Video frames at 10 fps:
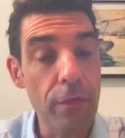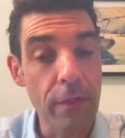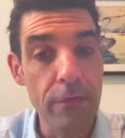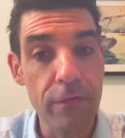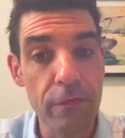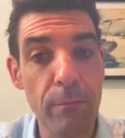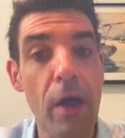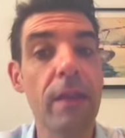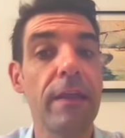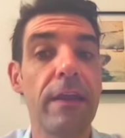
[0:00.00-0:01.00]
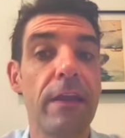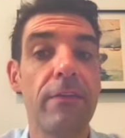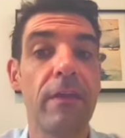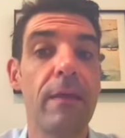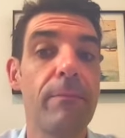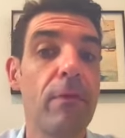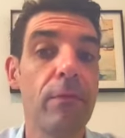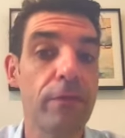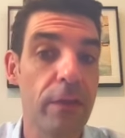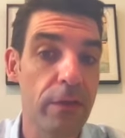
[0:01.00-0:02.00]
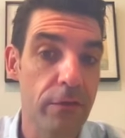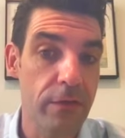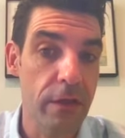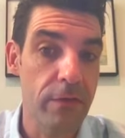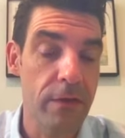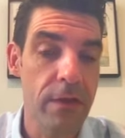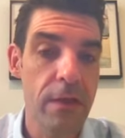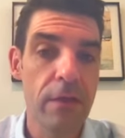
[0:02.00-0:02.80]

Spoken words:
She's modeling an example with standard 7.